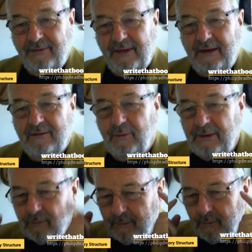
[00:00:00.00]
That
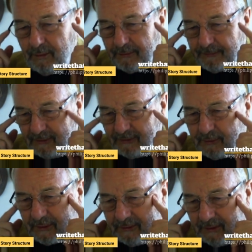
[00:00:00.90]
we refuse
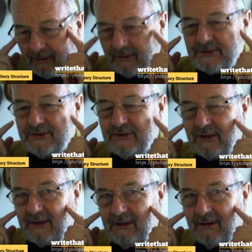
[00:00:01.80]
to acknowledge
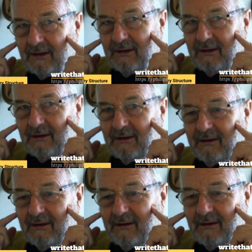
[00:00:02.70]
the
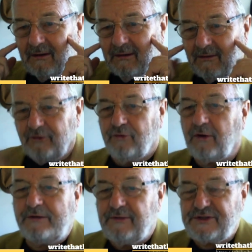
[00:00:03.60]

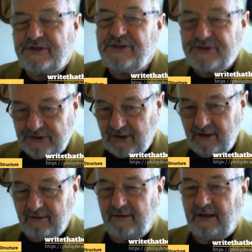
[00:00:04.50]
drive that's
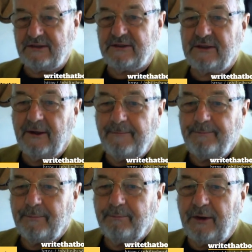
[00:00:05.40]
inside of us
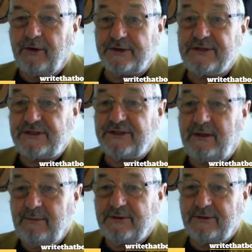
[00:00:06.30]
because it
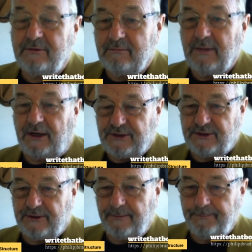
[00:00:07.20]
seems too
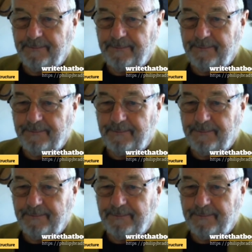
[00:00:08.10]
much.